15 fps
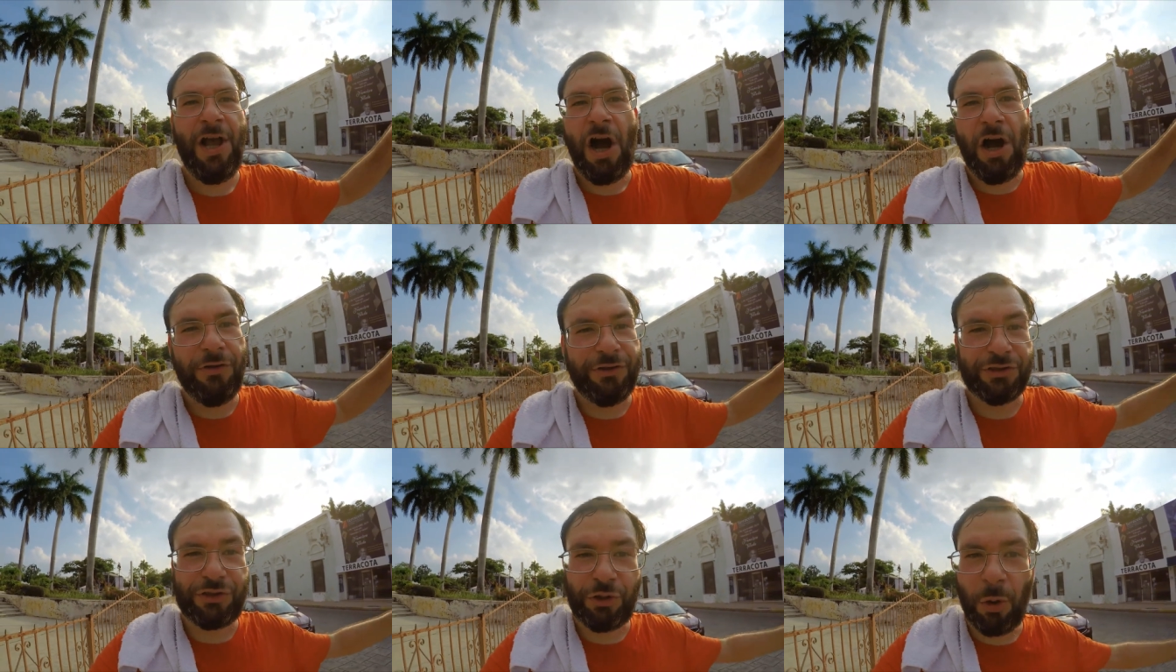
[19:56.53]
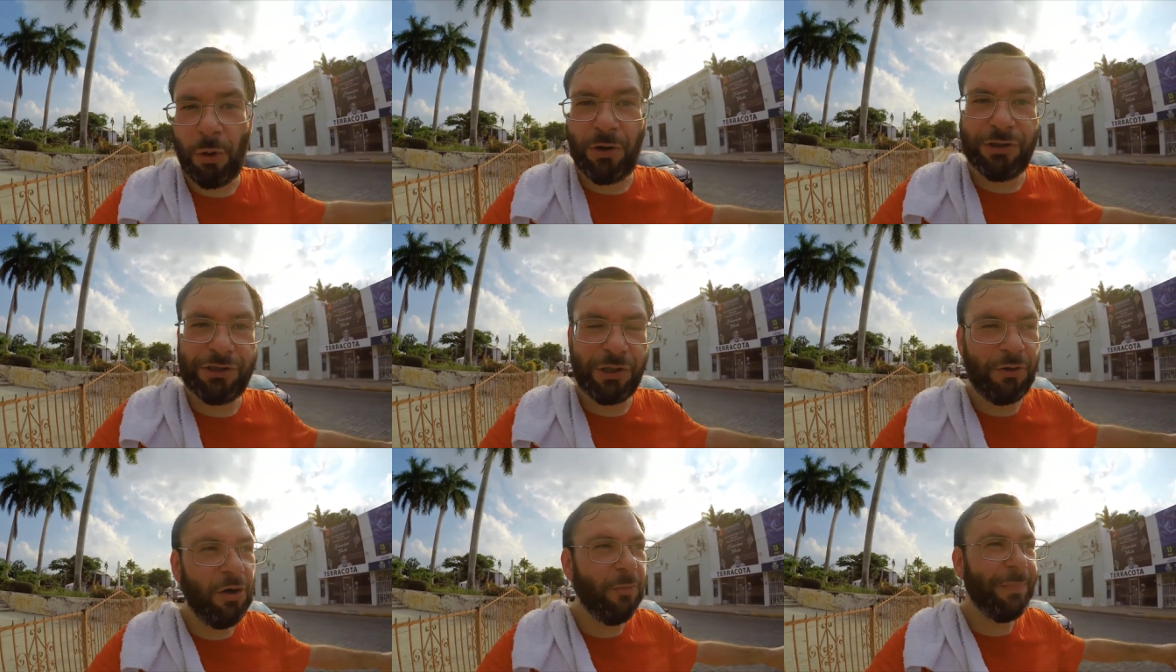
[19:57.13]
all the stores
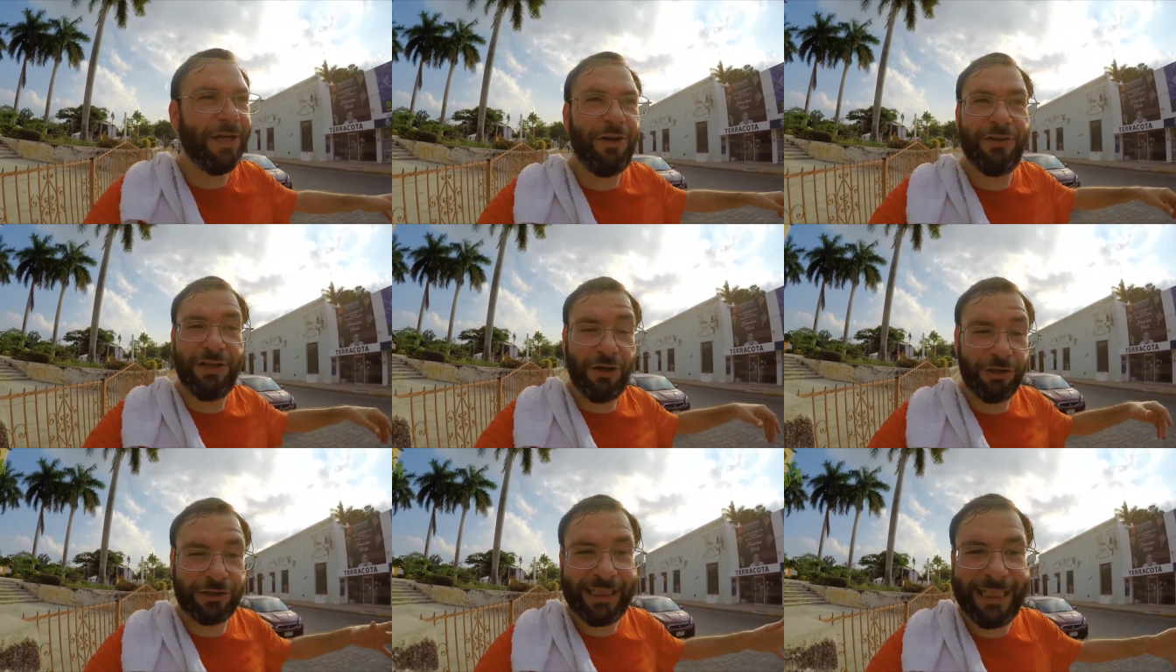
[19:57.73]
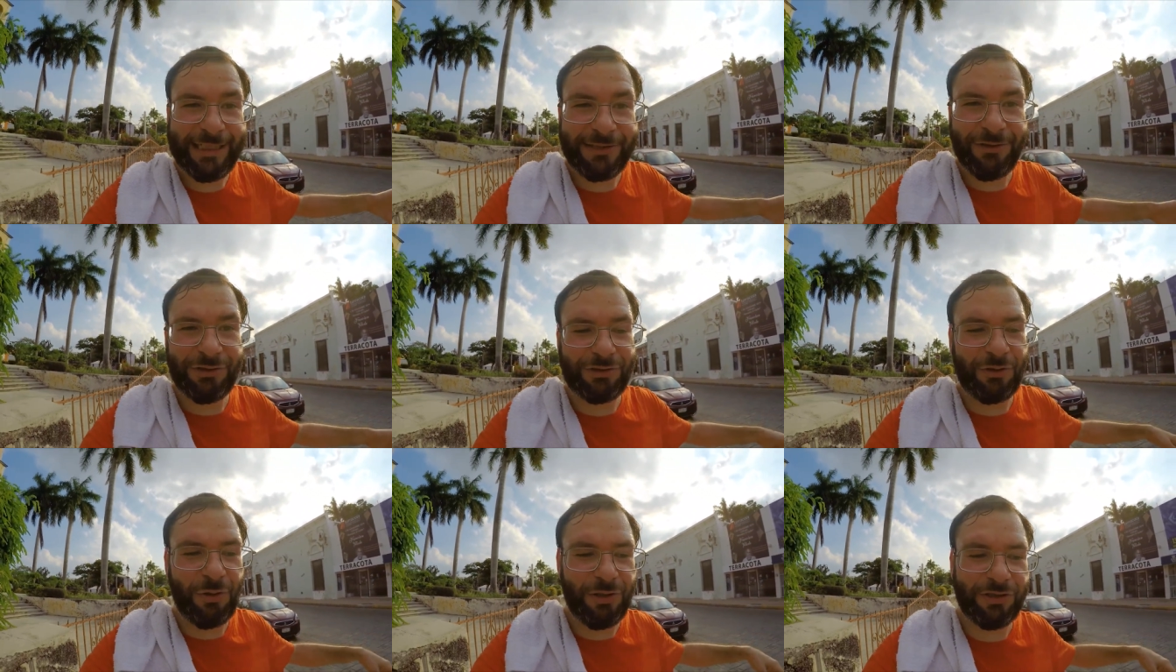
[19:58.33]
are open, all the artisanal
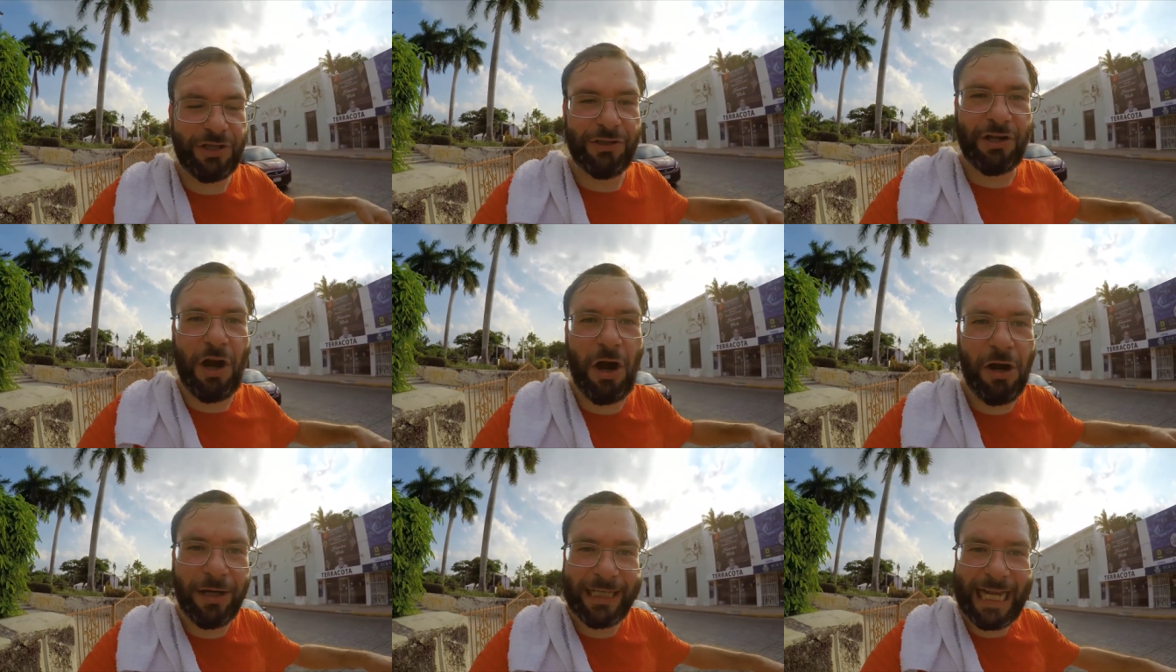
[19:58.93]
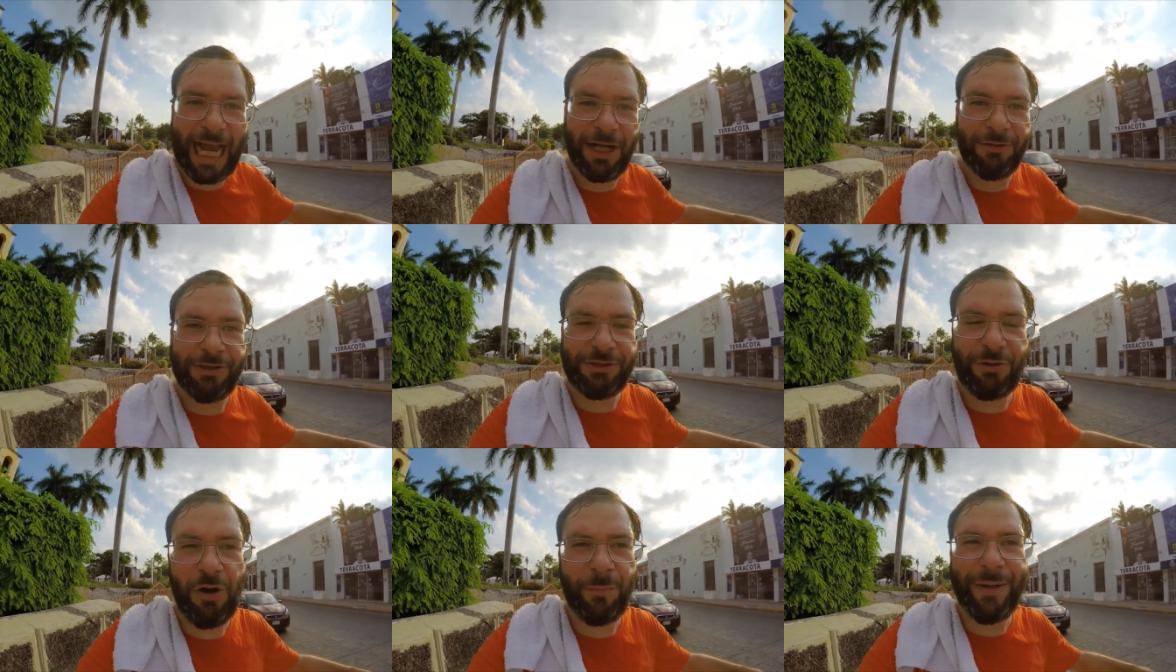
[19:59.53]
stores, all the art
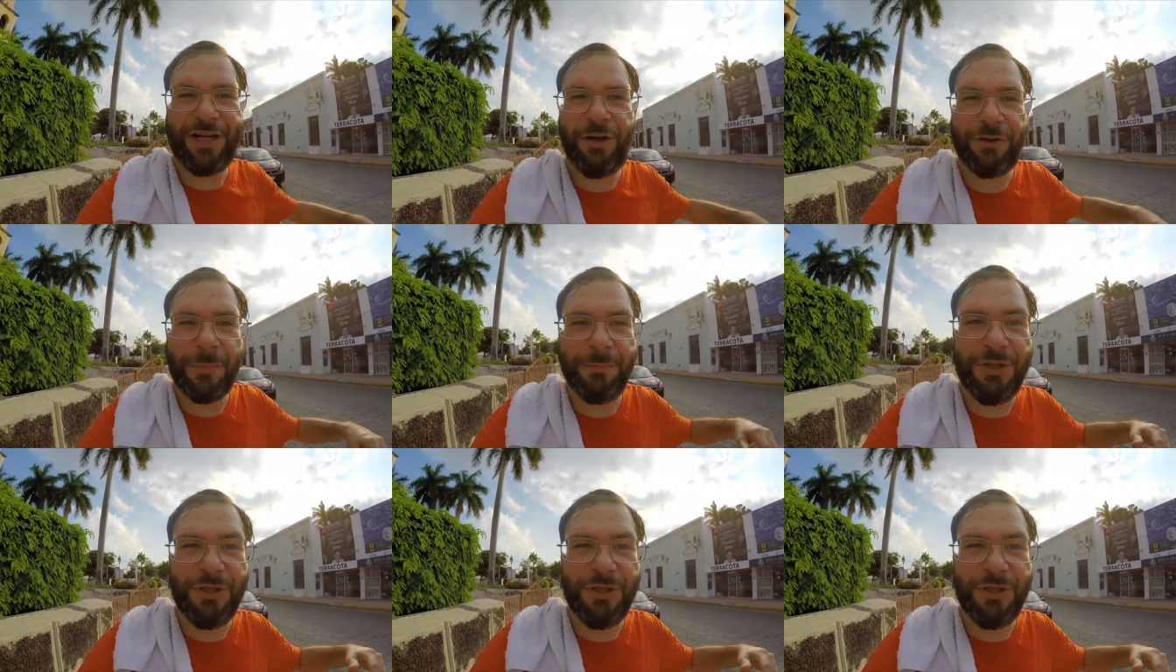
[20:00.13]
galleries are open, all the